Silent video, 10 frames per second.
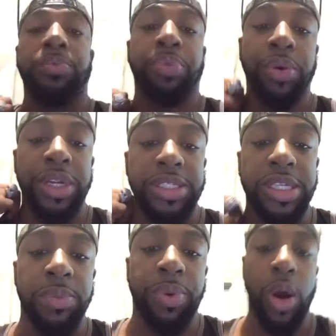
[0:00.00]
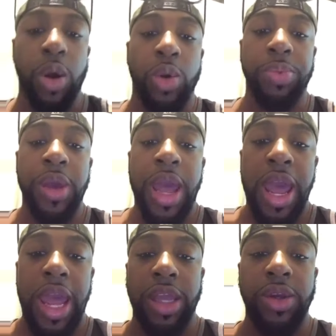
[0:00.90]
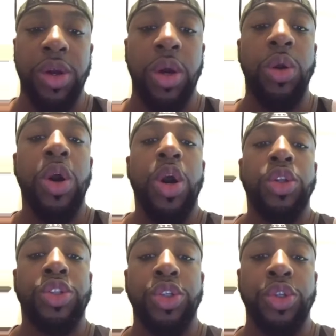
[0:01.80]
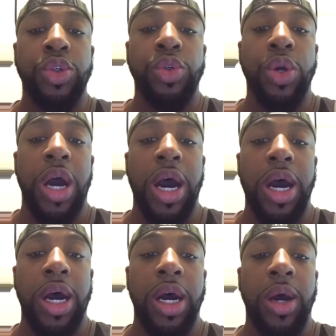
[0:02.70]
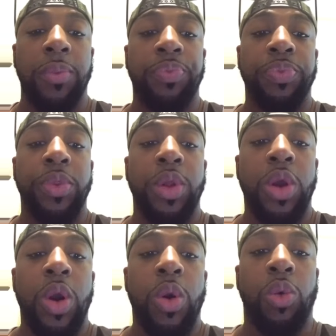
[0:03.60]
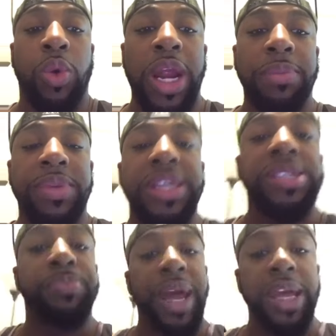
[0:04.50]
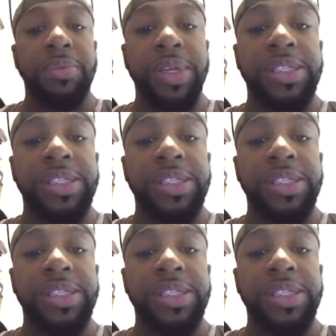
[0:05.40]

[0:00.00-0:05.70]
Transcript: priest and Pope, hey Hugo, to um, rape these babies,